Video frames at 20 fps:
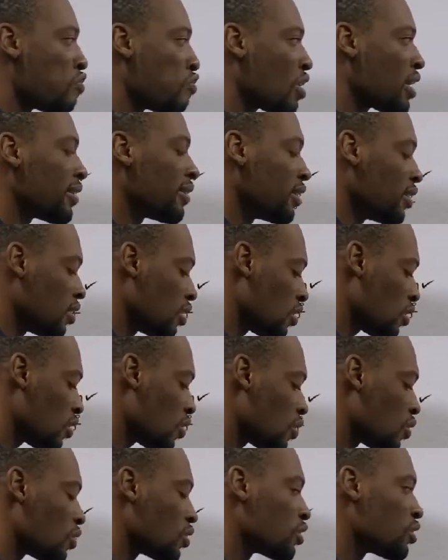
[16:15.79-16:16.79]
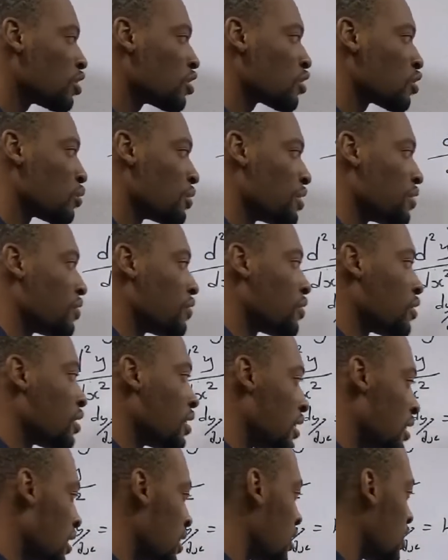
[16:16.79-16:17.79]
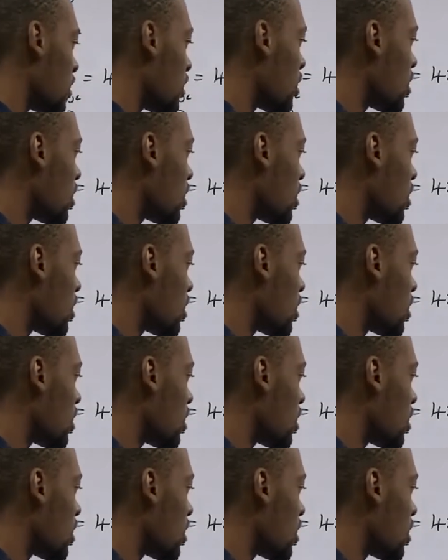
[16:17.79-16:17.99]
one, or just twenty-four s.